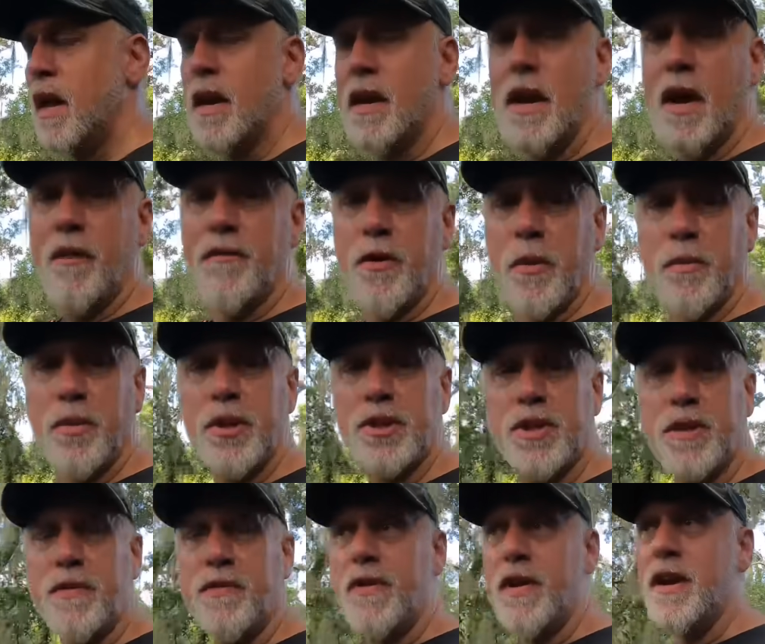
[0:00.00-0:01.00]
Now if you put
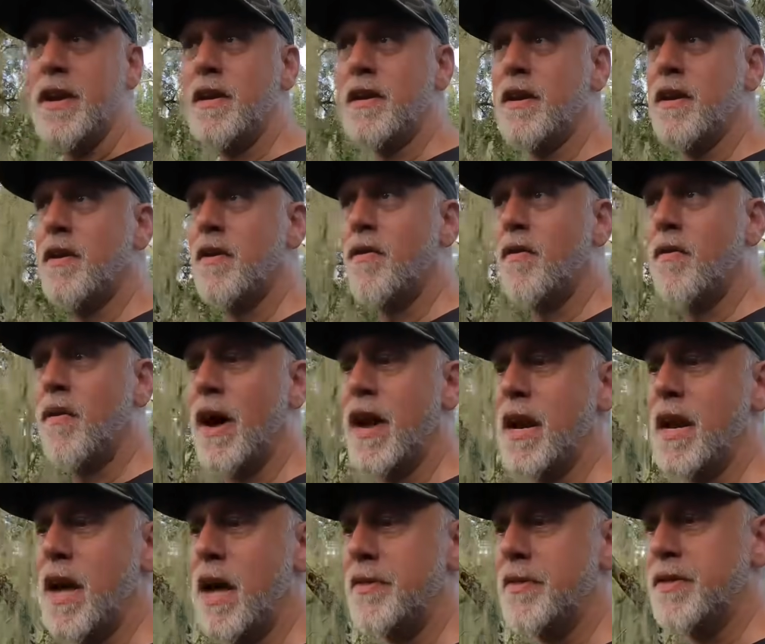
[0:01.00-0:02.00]
your feet right
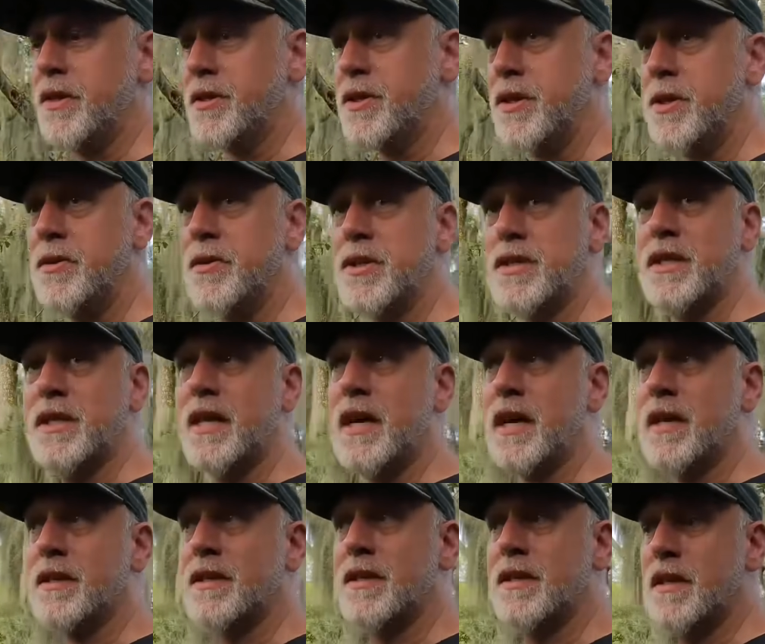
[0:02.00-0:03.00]
at the 2
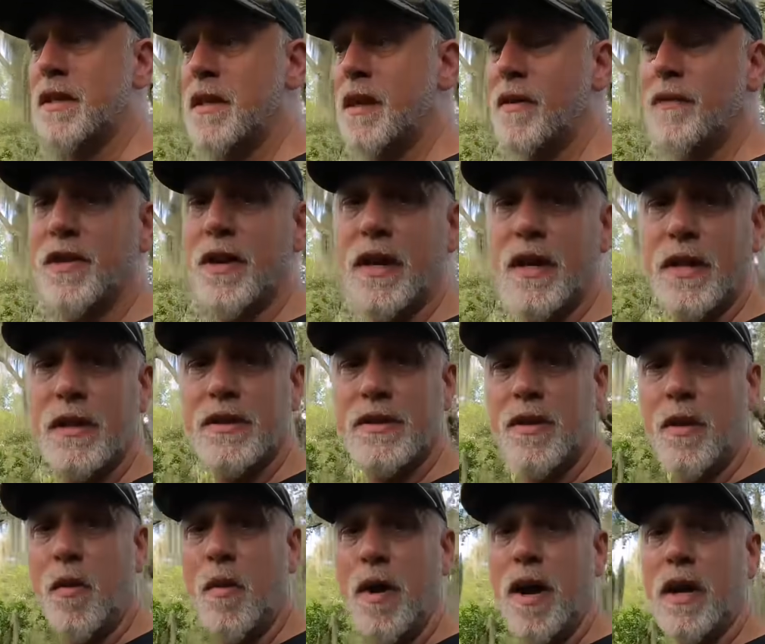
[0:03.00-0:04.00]
sticks of the east
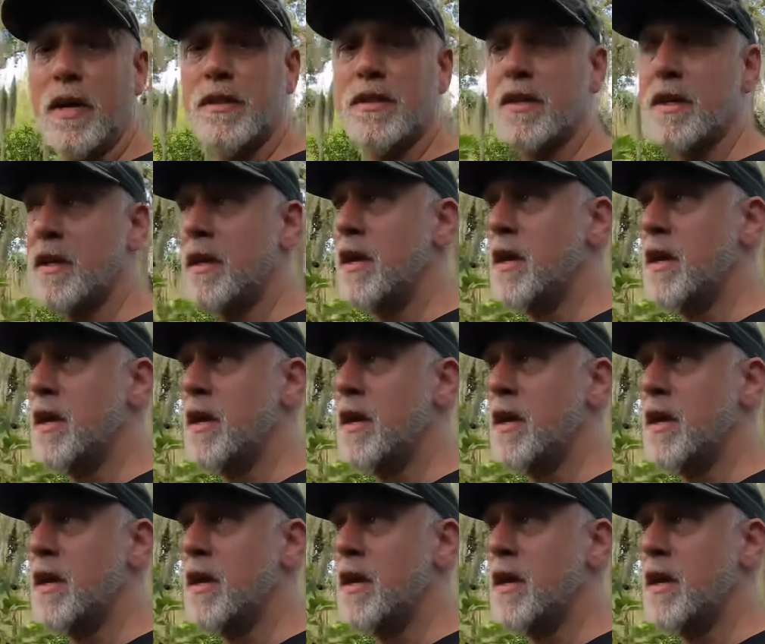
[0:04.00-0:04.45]
and west,